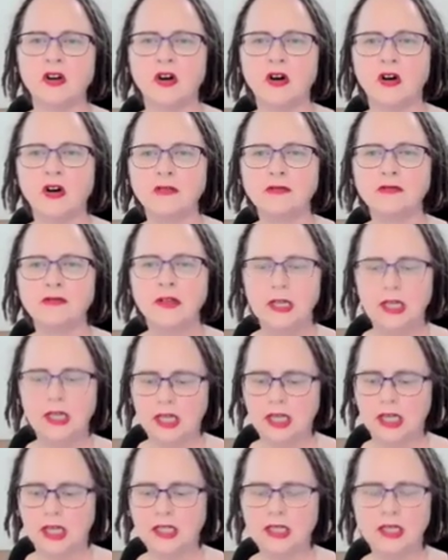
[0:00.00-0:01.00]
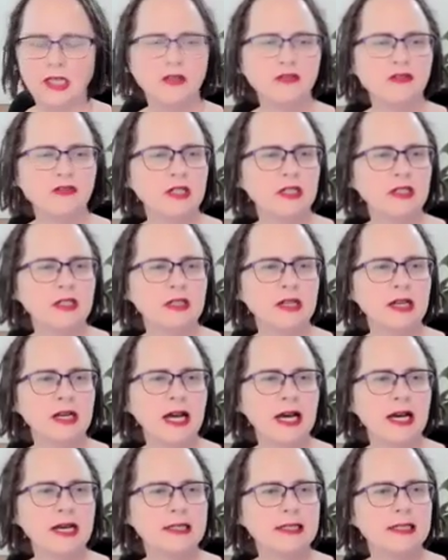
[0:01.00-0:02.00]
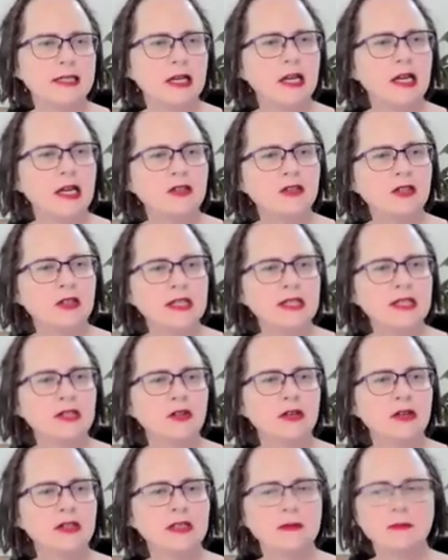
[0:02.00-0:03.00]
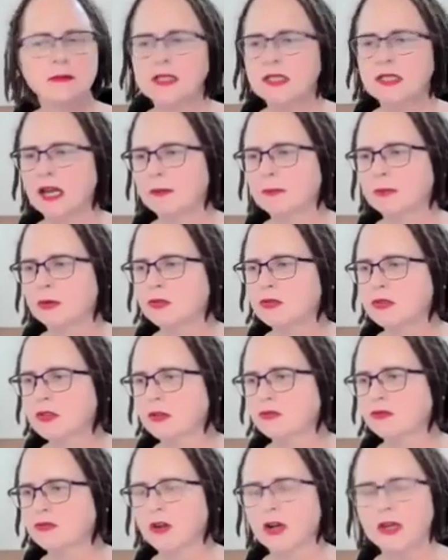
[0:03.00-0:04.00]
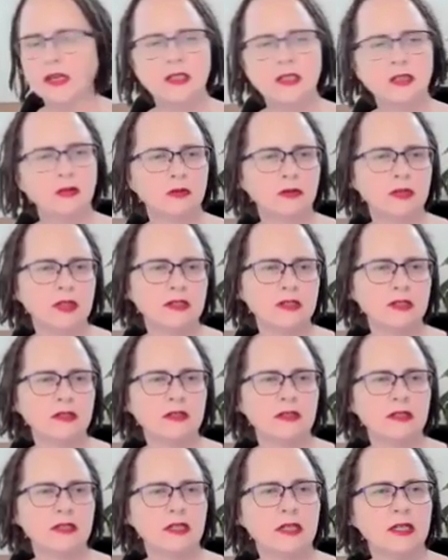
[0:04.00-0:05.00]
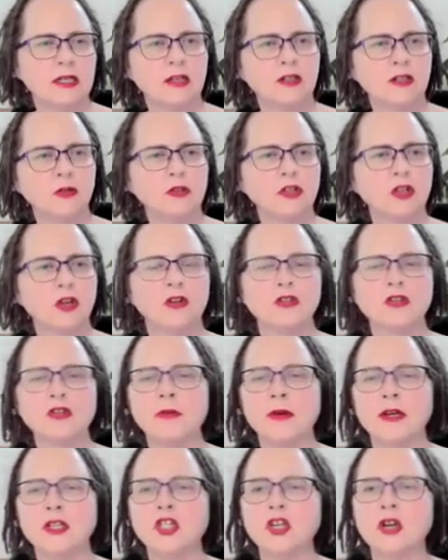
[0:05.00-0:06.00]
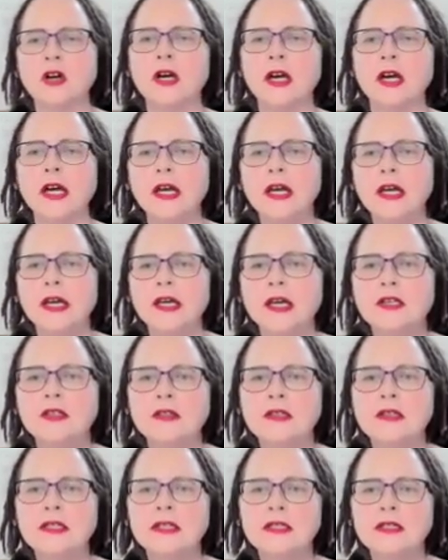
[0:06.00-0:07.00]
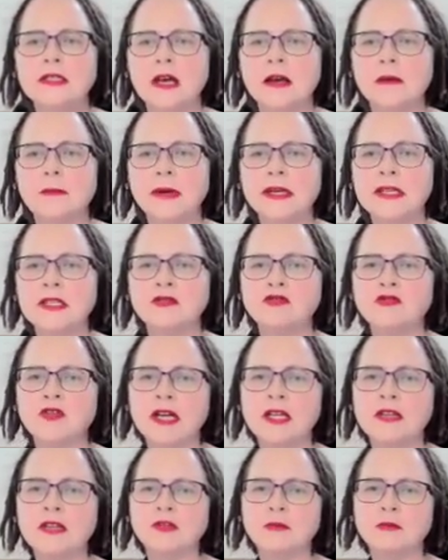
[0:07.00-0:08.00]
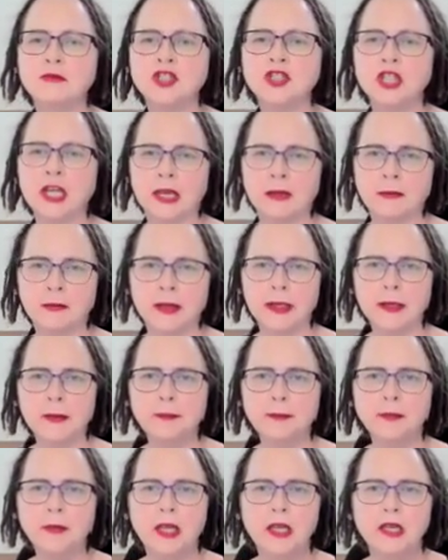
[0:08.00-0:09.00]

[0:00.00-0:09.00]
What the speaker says: it off, and then they read it to the class. So let's look at some samples of writing. Oh yes, because I don't want to go too much longer. So this is a piece of writing from Jamie.